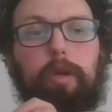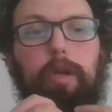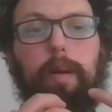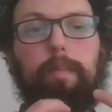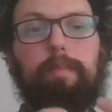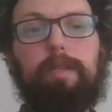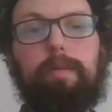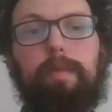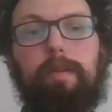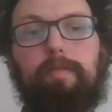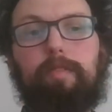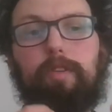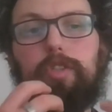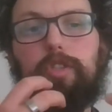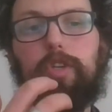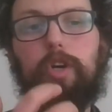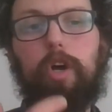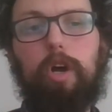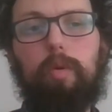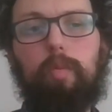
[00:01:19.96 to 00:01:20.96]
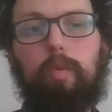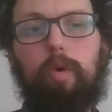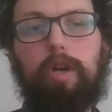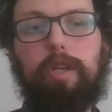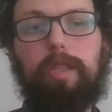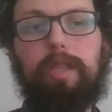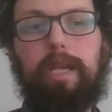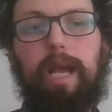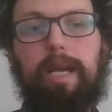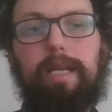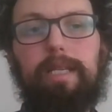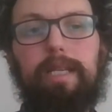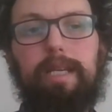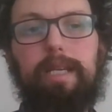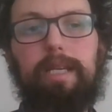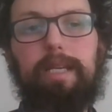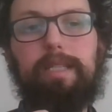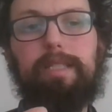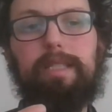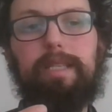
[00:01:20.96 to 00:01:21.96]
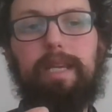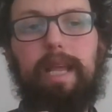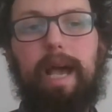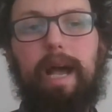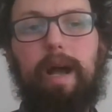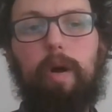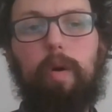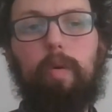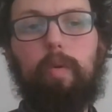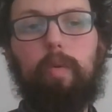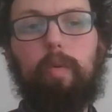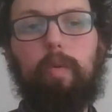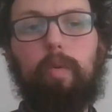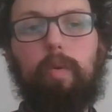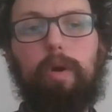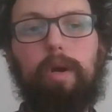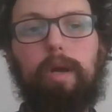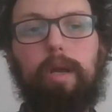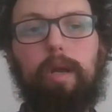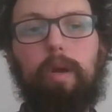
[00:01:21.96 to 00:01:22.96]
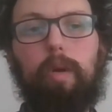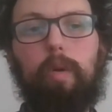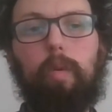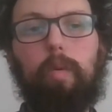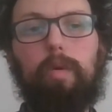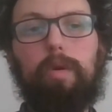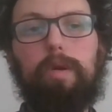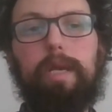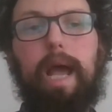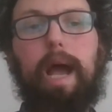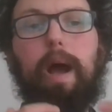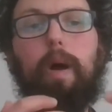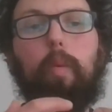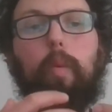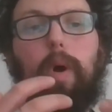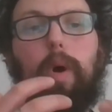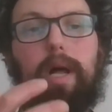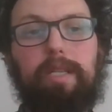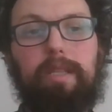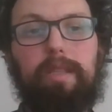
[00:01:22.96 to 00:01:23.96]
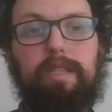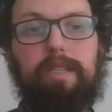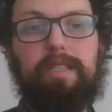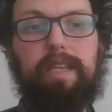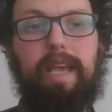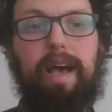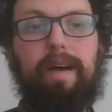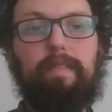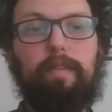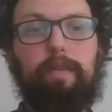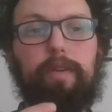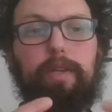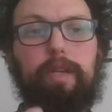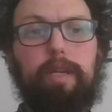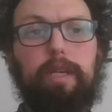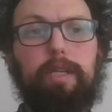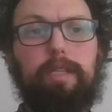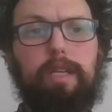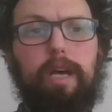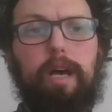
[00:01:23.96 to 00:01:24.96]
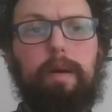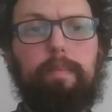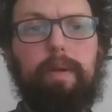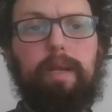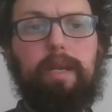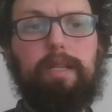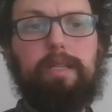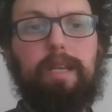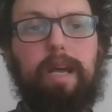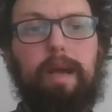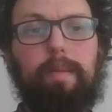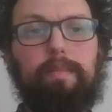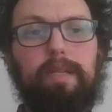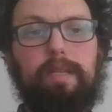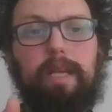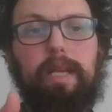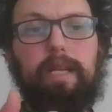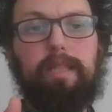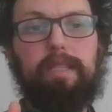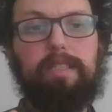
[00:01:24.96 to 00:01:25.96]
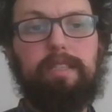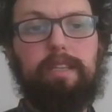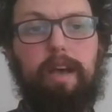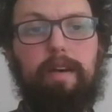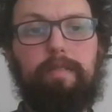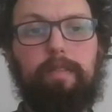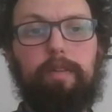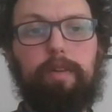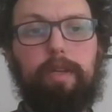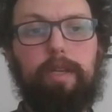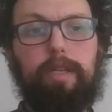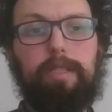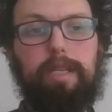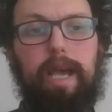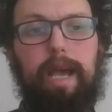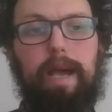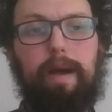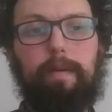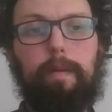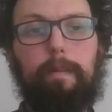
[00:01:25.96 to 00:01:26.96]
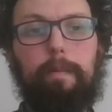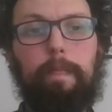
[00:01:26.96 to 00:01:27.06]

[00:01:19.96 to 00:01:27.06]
come to me for scar work, the idea is now what? The scaffolding is up and it's time to take the scaffolding down.